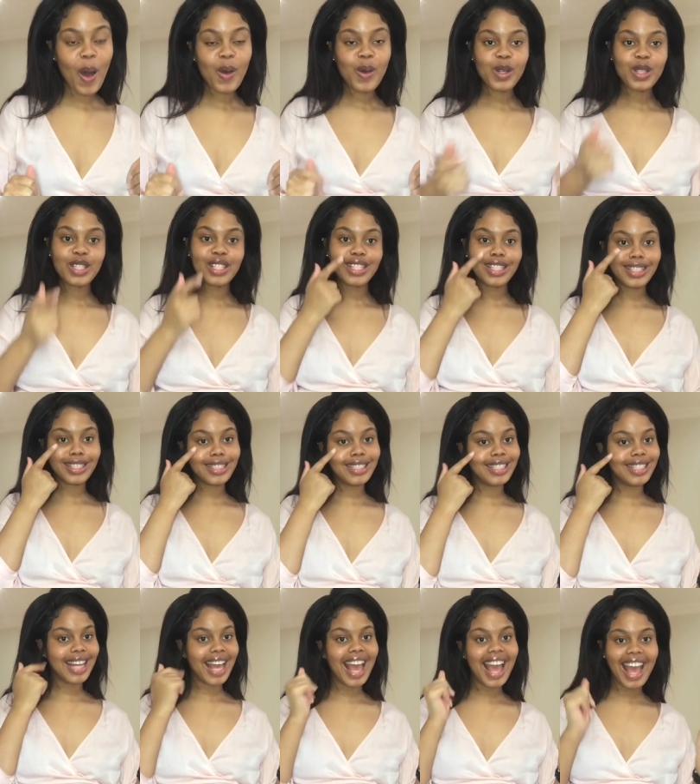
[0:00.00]

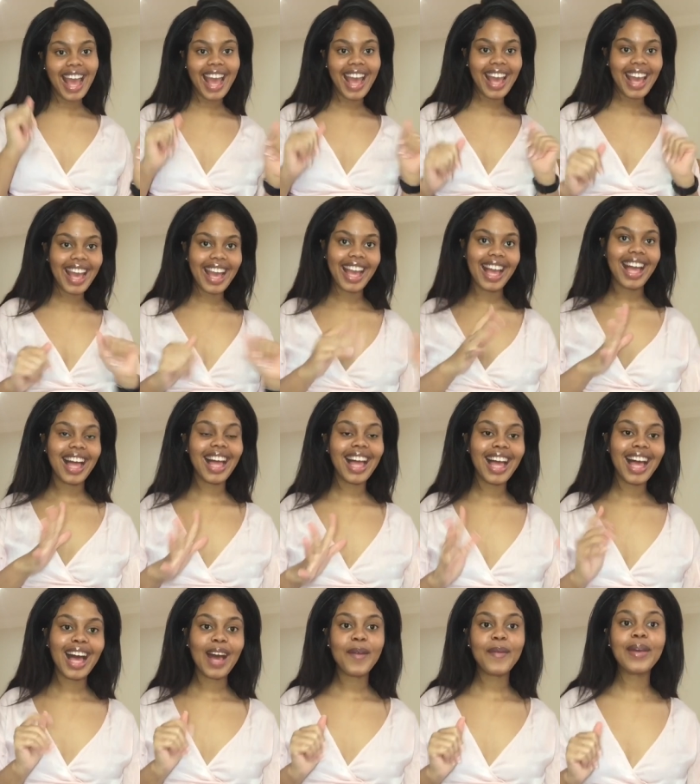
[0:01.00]
today uh,
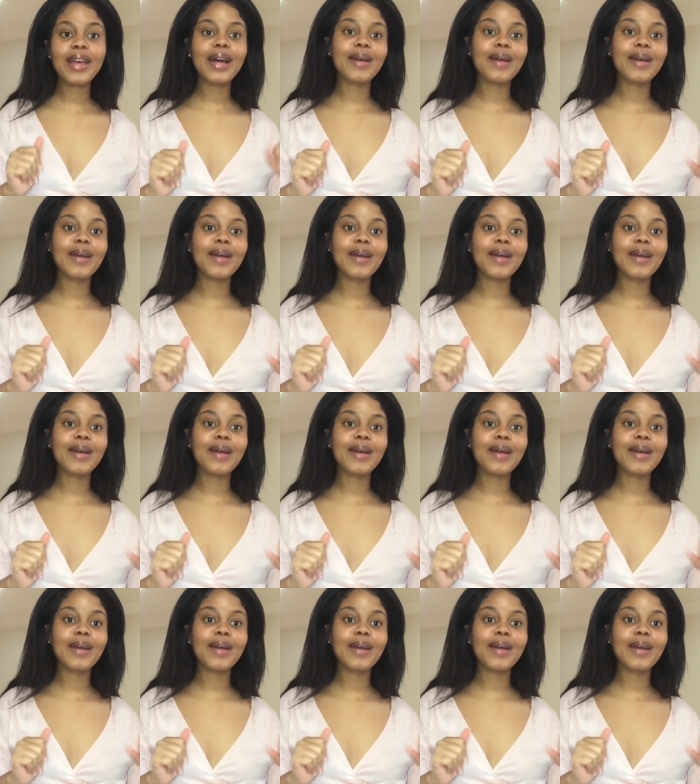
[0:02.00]
we